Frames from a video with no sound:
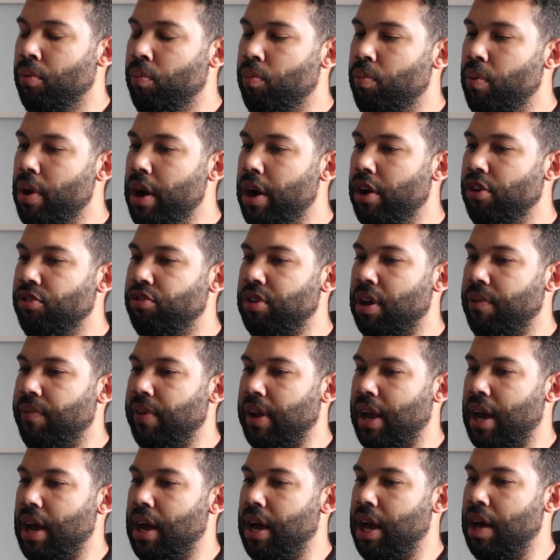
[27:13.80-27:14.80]
what else have
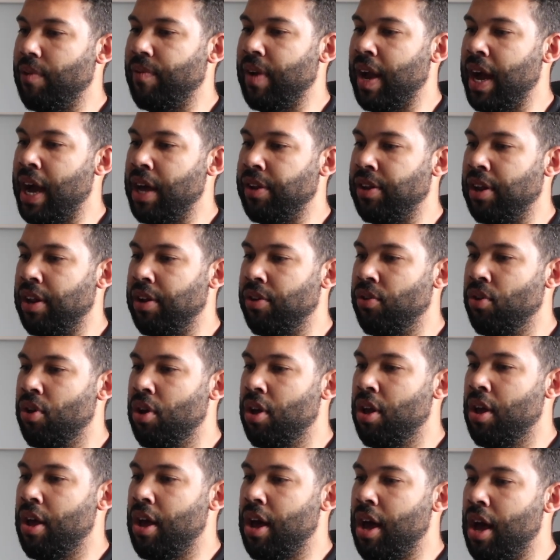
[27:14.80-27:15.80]
we, ha have we had in?
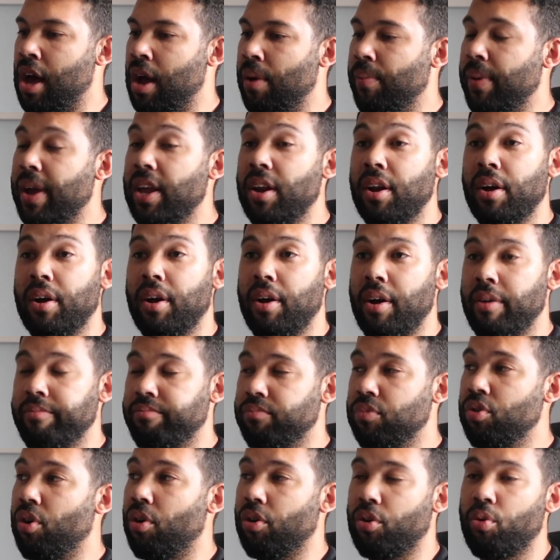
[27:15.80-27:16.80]
Uh, we had a, a,
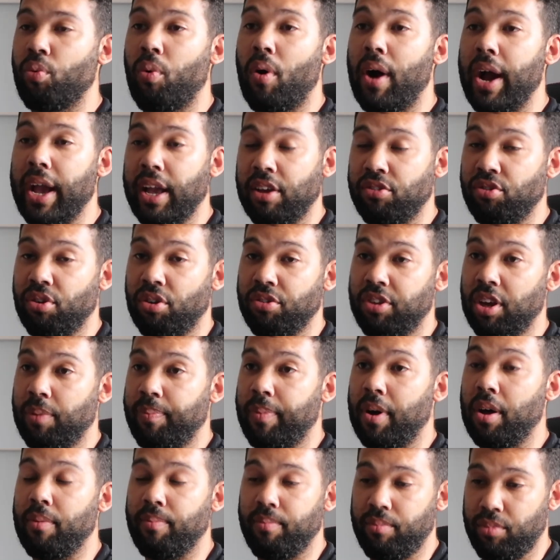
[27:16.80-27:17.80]
not quite exotic,
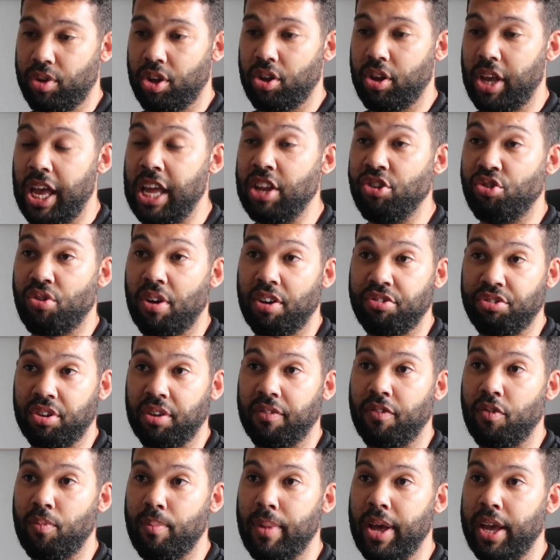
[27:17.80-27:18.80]
but
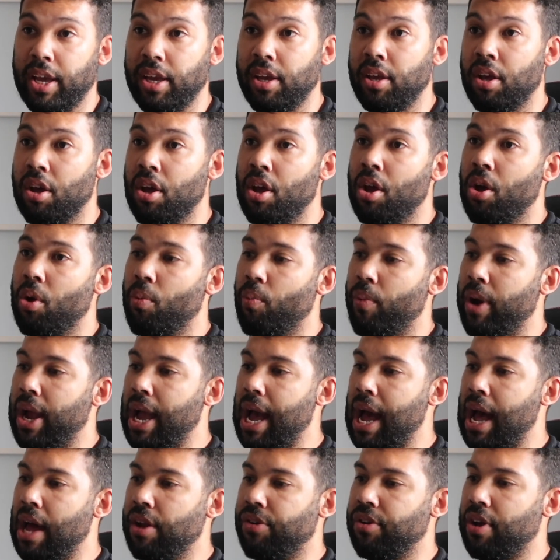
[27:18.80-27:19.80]
interesting for me. We
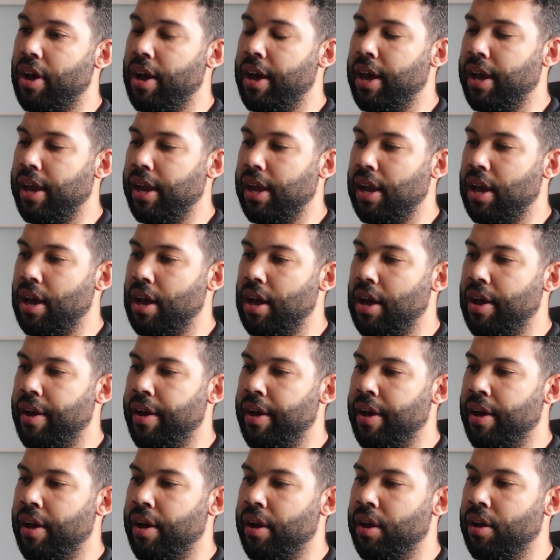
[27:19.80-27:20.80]
had a
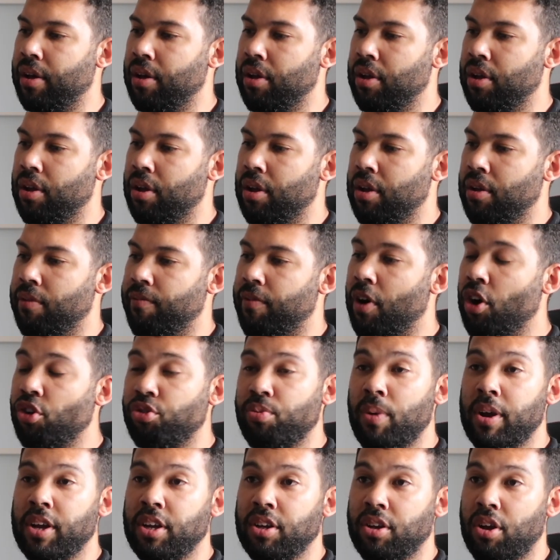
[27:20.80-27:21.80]
uh,
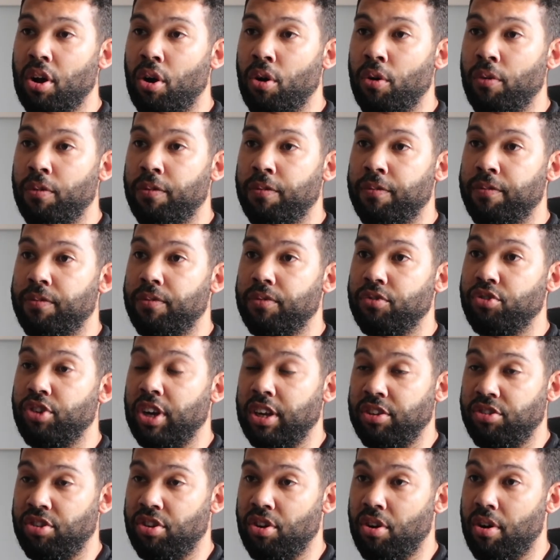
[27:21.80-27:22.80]
Volkswagen Golf
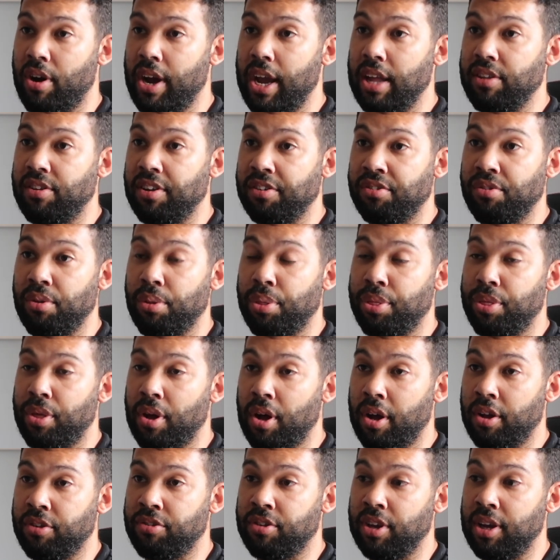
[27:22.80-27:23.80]
GTI Edition
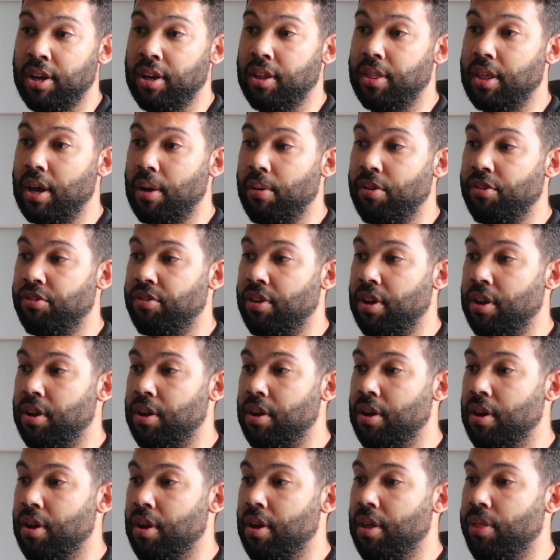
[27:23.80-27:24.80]
30 that was
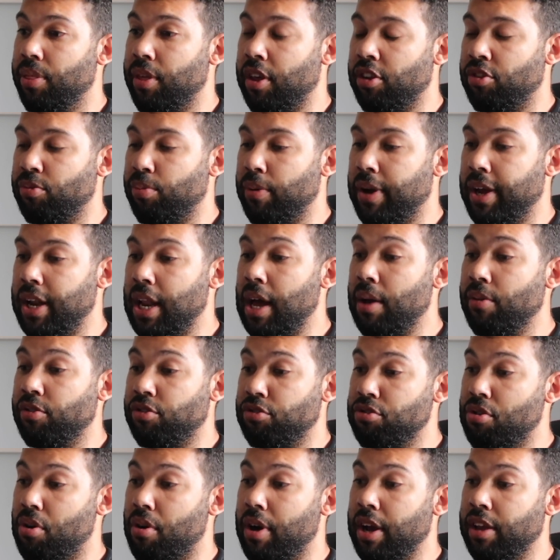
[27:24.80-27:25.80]
in this week. That
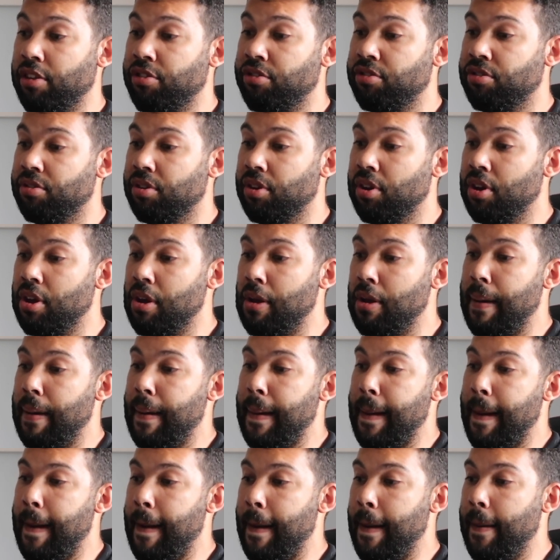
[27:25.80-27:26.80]
was nice.
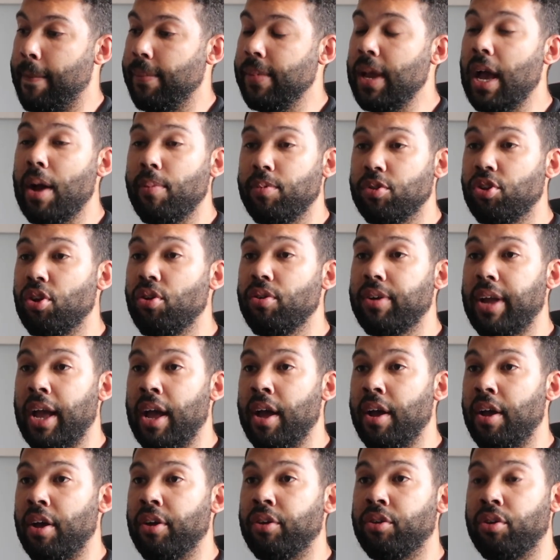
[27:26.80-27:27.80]
Um, yeah, we do
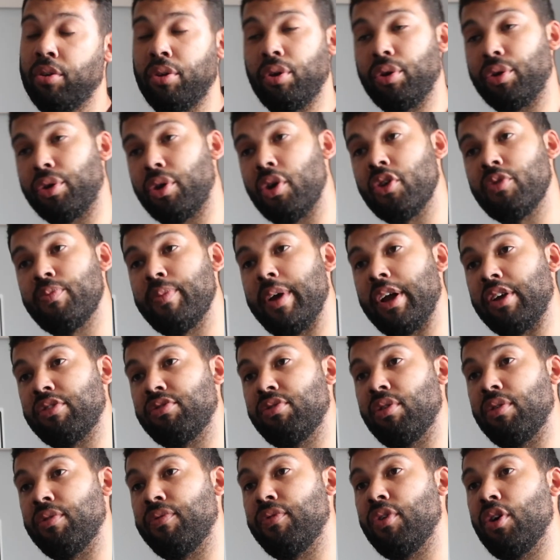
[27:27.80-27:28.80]
get a good
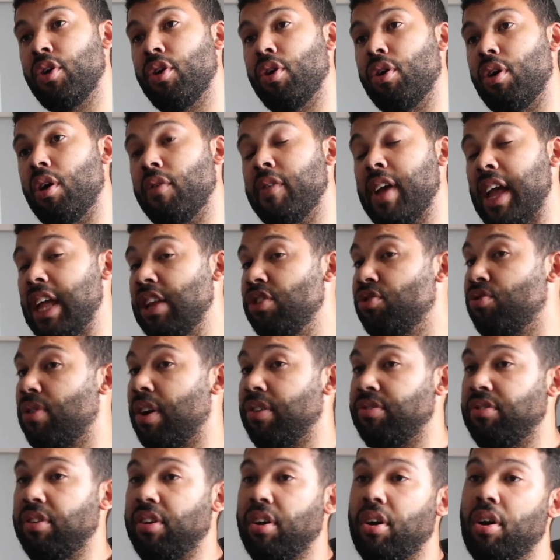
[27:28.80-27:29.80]
mix of, of
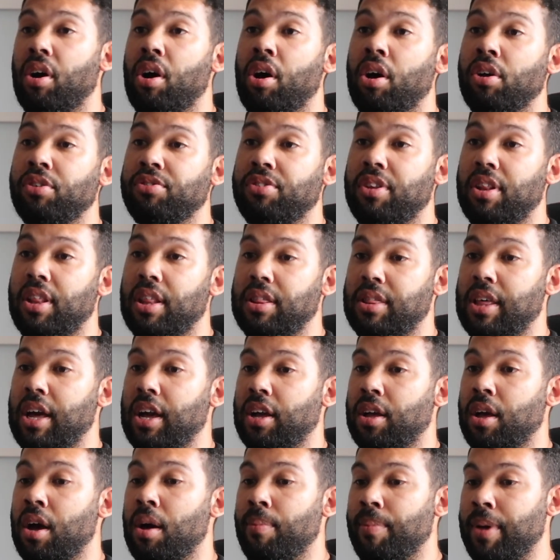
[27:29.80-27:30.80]
interesting cars that,
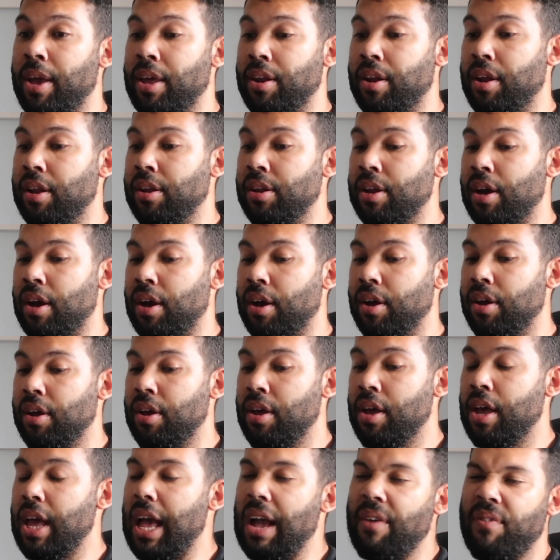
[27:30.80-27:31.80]
that come in, and uh,
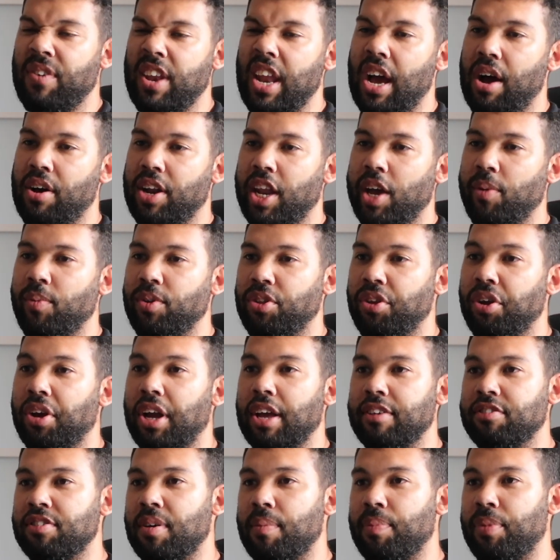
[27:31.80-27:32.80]
every now and then we do
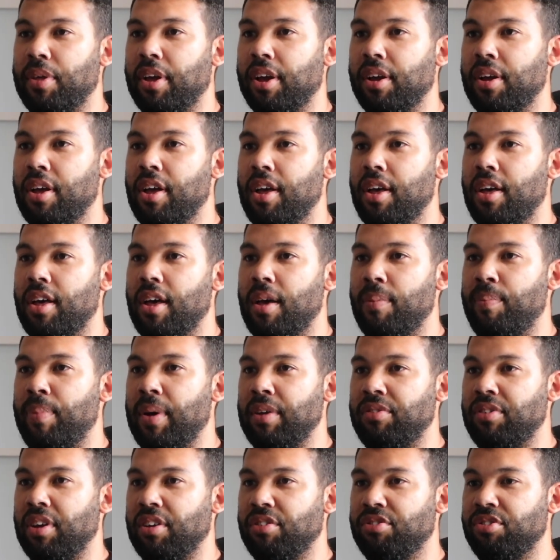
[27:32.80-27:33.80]
get something a
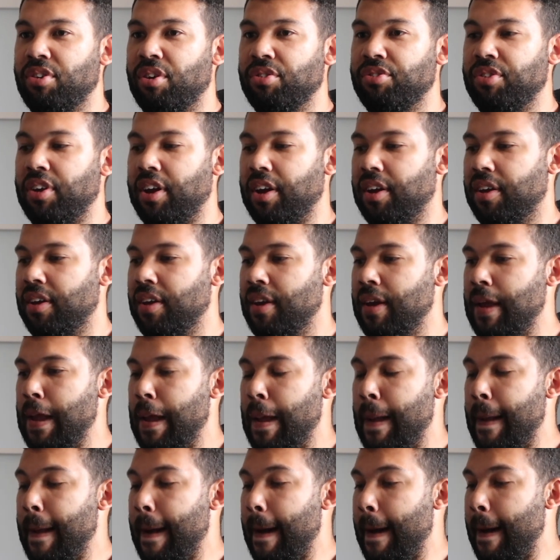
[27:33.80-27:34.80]
bit exotic.
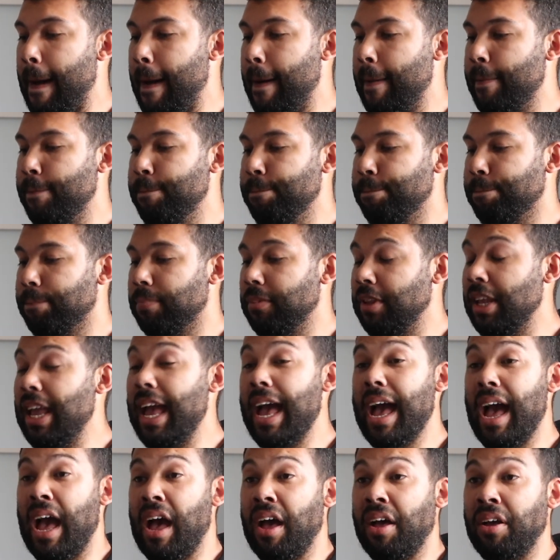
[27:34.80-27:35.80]
Um,
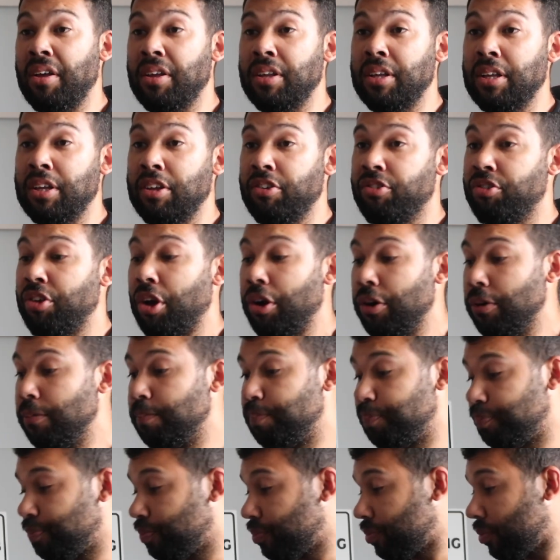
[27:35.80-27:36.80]
yeah, so
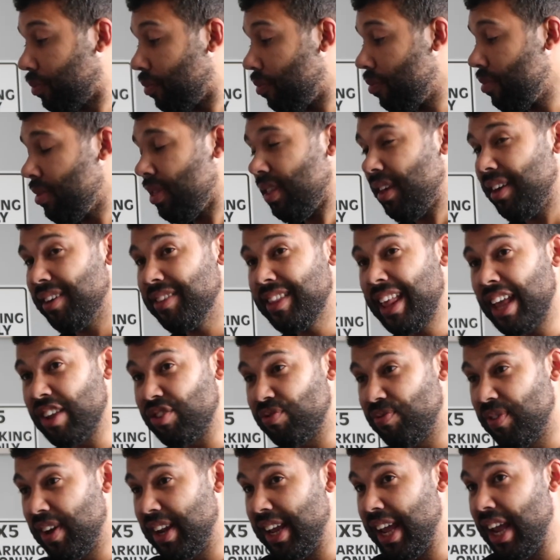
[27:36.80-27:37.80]

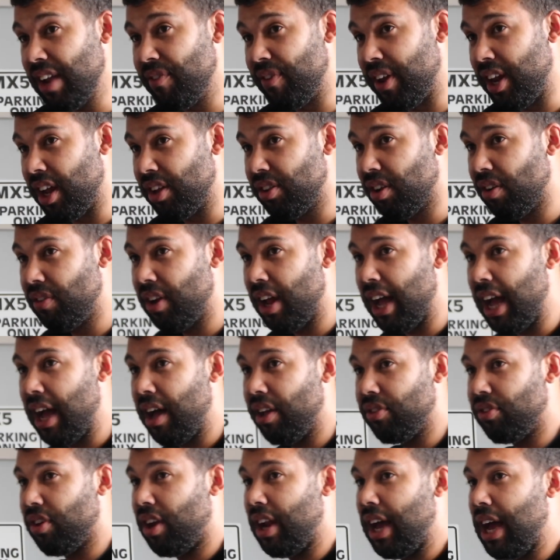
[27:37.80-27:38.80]
that's really it. Really, I don't know
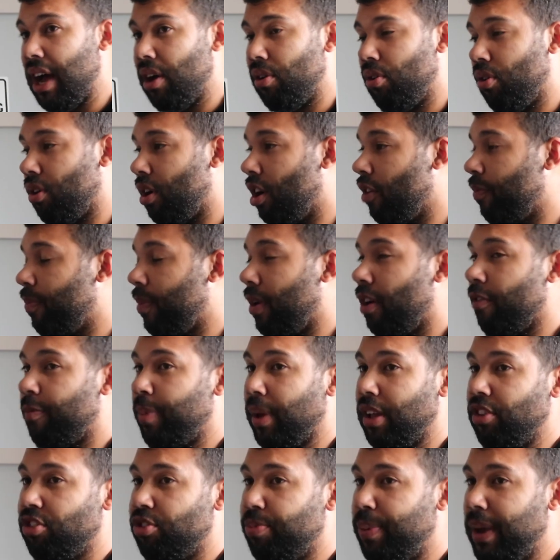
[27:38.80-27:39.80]
don't know how long I've, I've
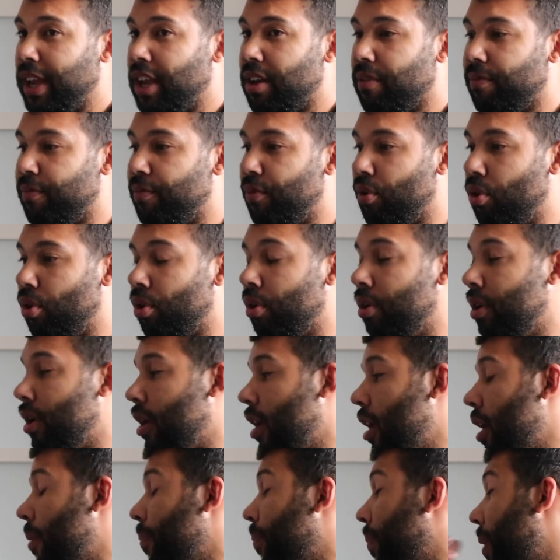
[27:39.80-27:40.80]
been speaking for,
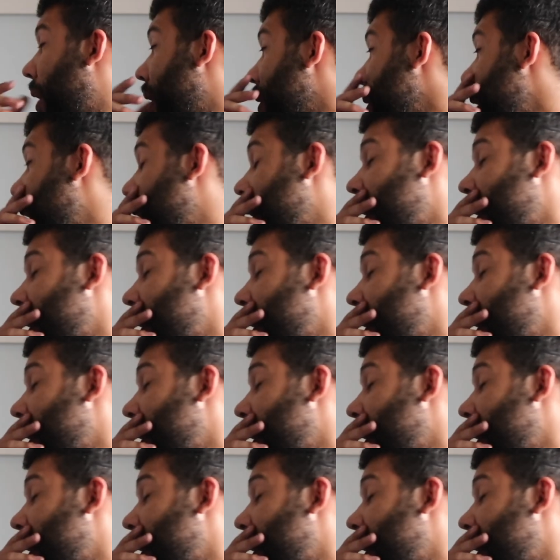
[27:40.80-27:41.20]
but yeah,